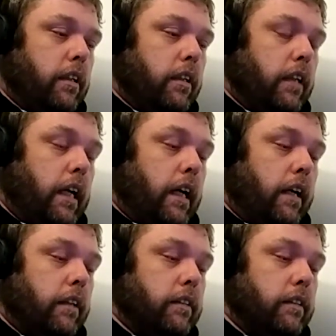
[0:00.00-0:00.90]

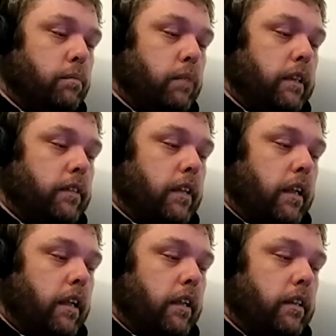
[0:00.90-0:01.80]
yeah, please,
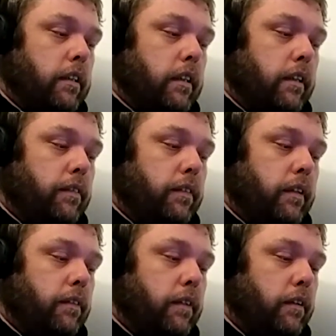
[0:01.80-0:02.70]
uh, if
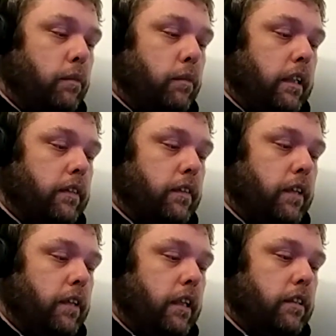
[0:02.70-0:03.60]
if anyone gets a
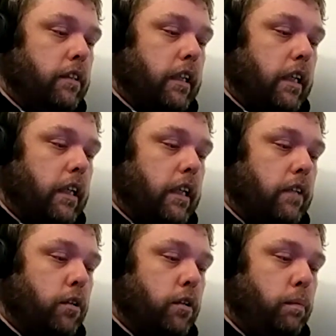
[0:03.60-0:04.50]
chance, check out
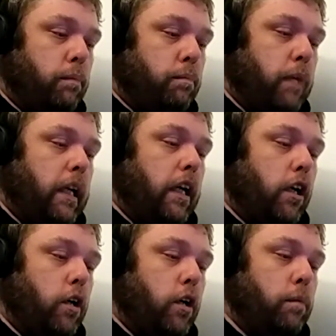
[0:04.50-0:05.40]
Joel P
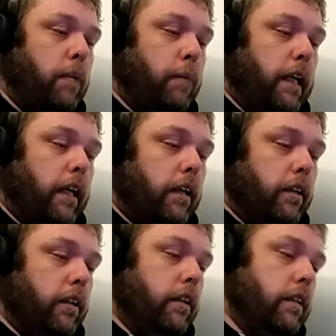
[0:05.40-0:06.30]
O P P
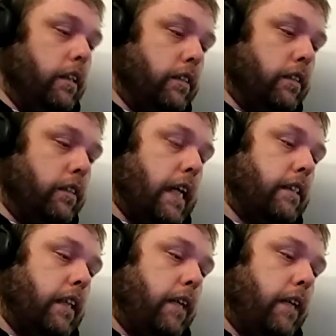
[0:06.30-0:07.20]
is his last
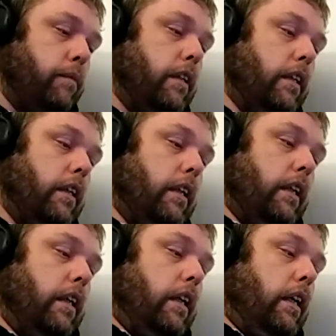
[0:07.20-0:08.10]
name.
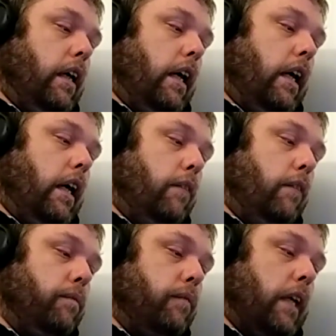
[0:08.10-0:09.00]
Um,
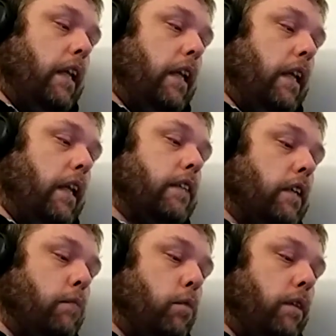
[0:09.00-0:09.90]
and like I said, I'll
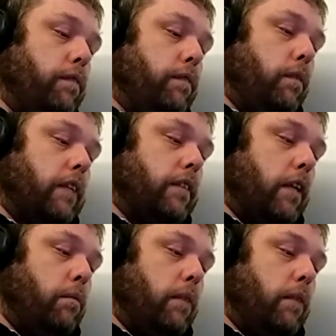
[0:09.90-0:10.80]
get more info next
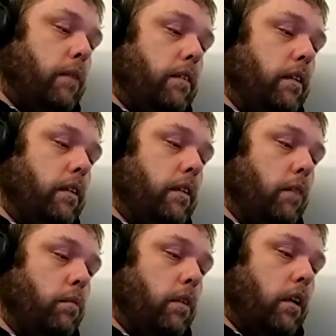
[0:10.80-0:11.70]
time around. Uh,
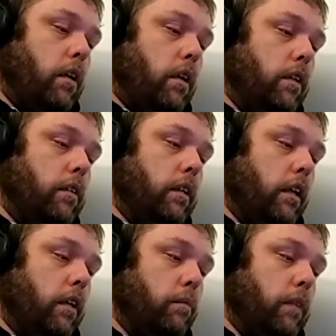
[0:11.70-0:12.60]
we're on
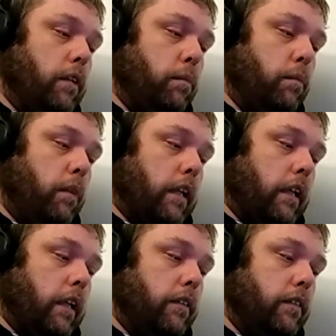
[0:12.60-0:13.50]
um, either
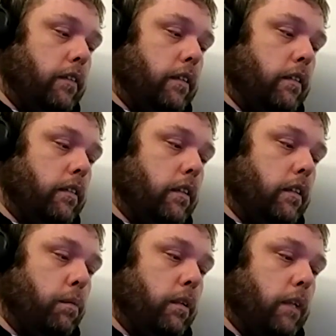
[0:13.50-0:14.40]
podcast, and I'll
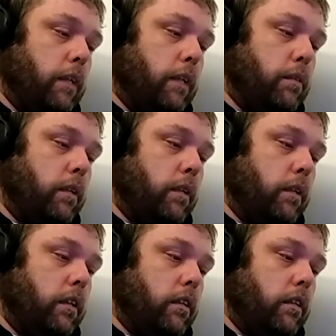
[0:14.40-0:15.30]
put it up
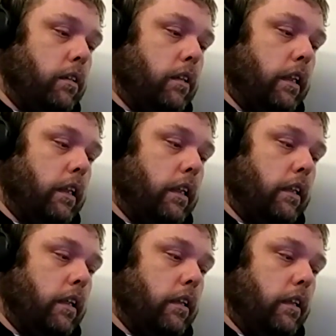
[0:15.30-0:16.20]
somewhere. And
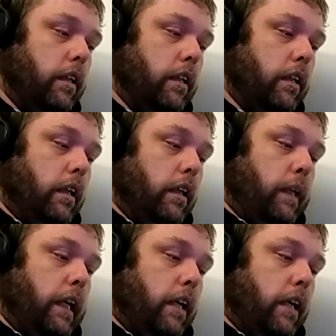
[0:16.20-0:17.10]
uh, but
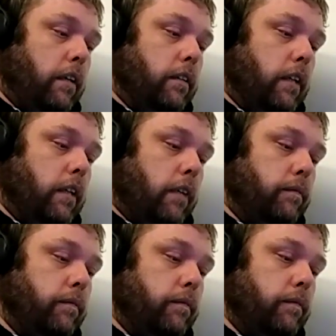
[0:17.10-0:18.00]
yeah, um,
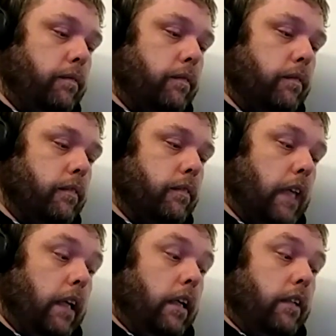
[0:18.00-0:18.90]

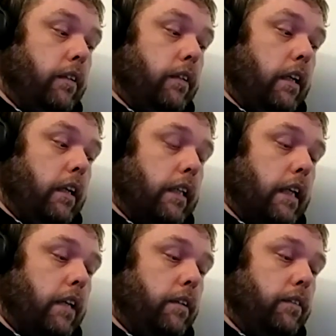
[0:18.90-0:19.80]
so yeah, I got
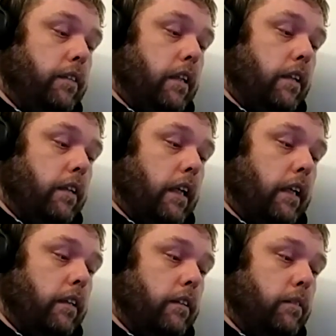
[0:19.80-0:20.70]
that news the other
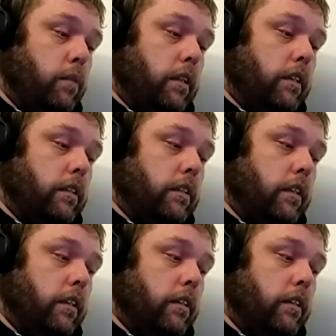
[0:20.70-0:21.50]
night. Wanted this to